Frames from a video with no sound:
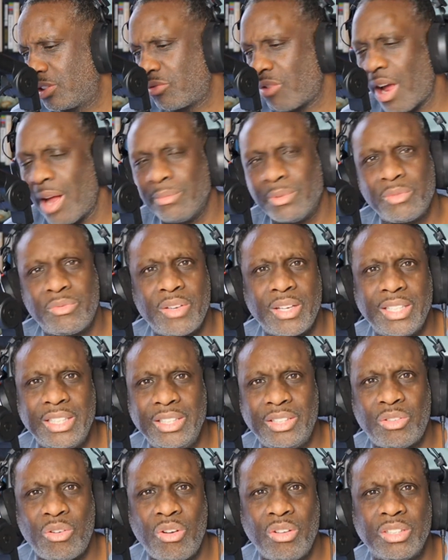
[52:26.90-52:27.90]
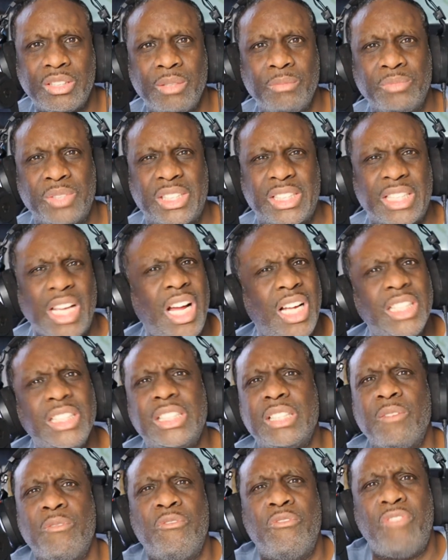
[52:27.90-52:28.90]
scribes and Pharisees, he called them
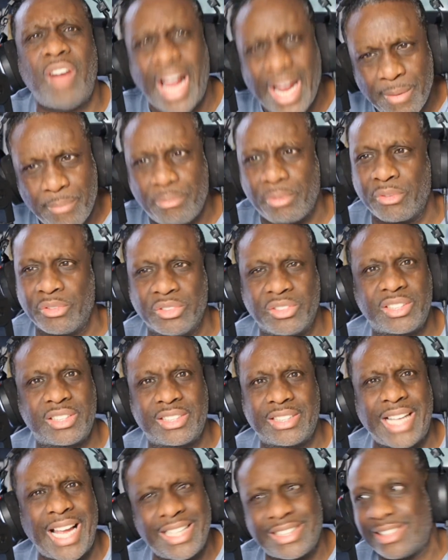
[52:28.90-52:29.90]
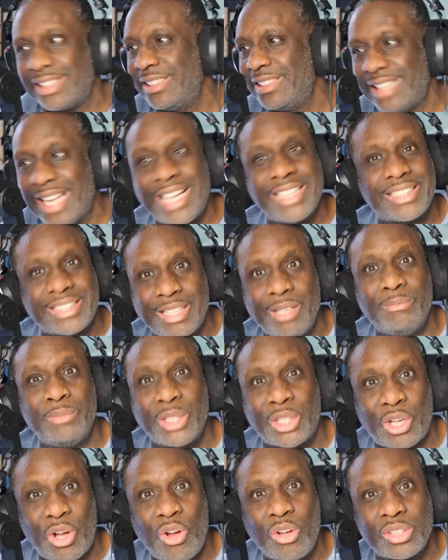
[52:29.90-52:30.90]
sons of vipers. That's
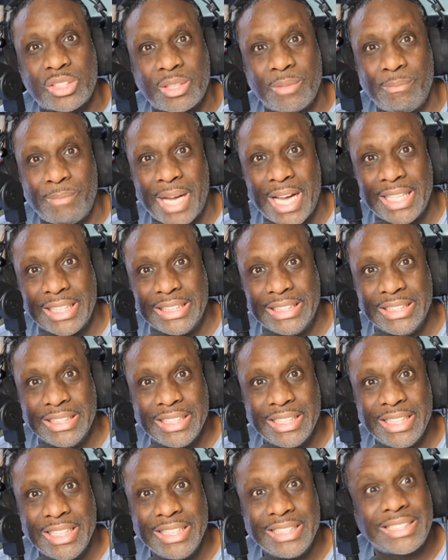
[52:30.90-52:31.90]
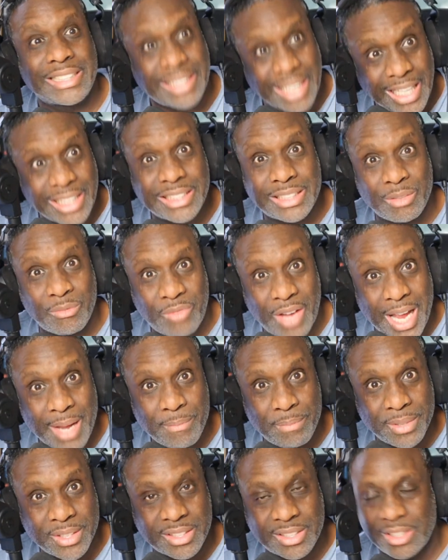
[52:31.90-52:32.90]
something to call somebody. Sons of
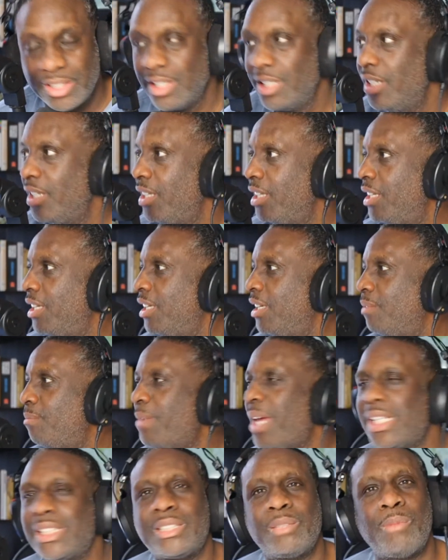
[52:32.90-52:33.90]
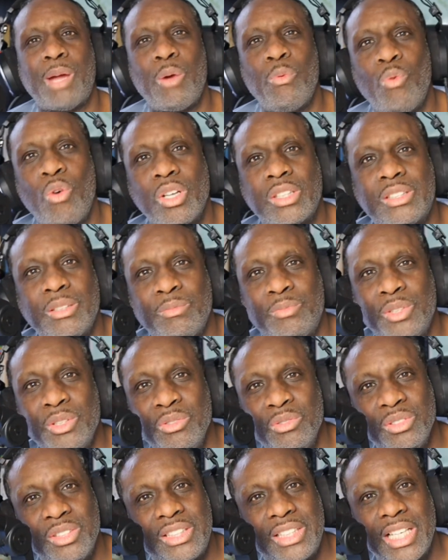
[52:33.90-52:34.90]
vipers? Imagine somebody walked up
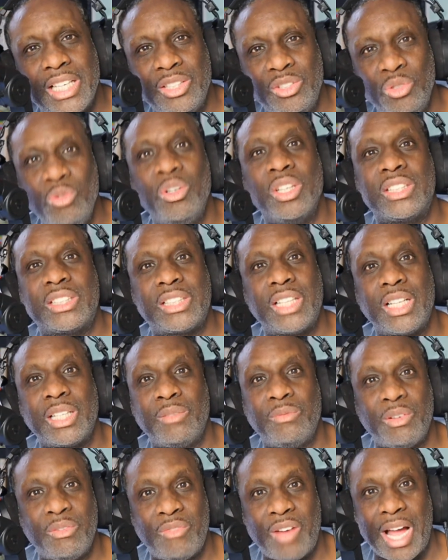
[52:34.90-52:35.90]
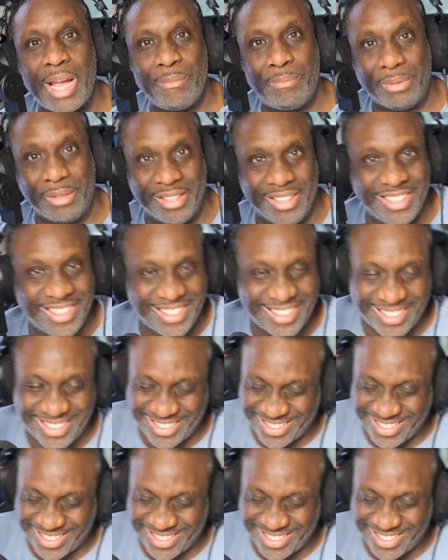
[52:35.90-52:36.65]
to you and said, "You a son of a viper."